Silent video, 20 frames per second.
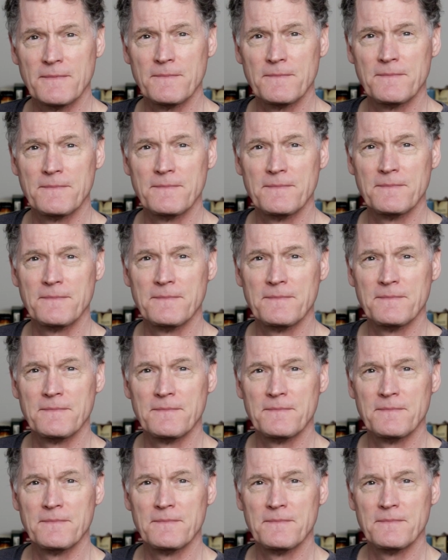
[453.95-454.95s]

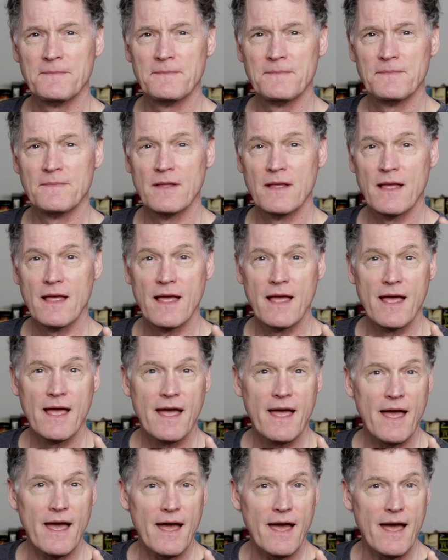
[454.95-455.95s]

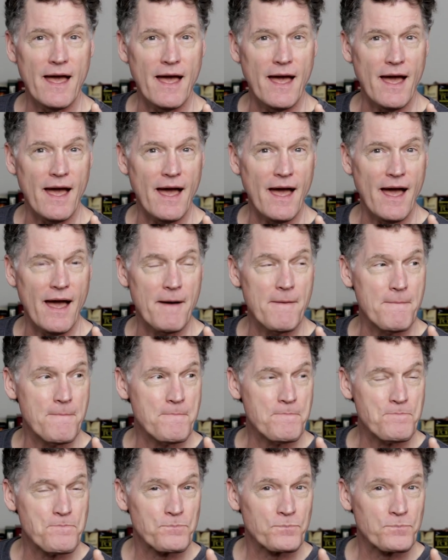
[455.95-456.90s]
(no one is talking)